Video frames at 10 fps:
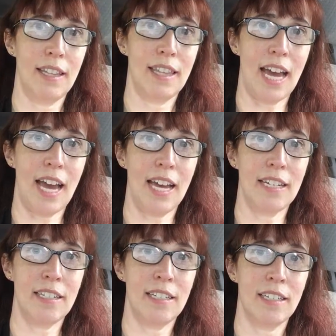
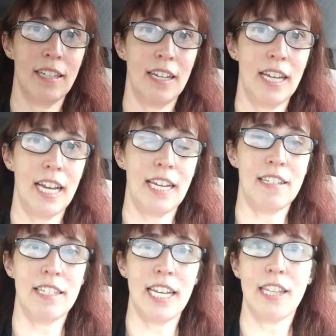that
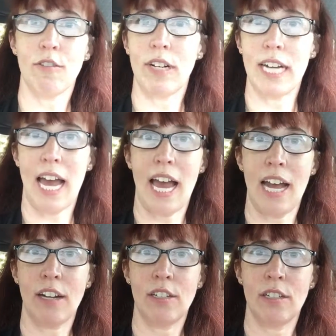it's either an
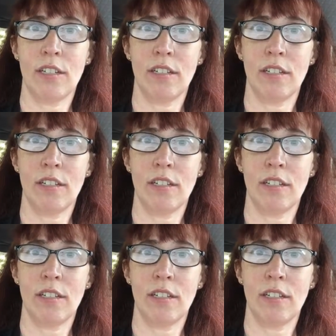act.